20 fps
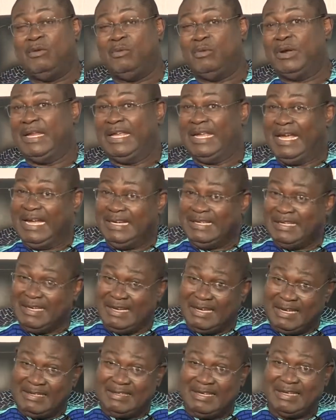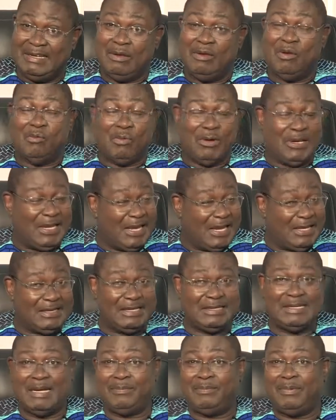when he
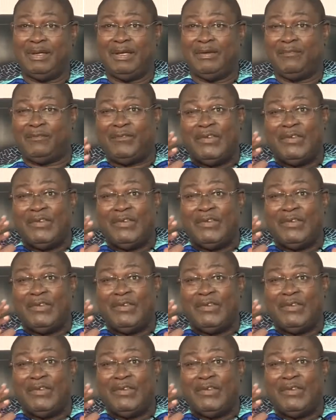ended up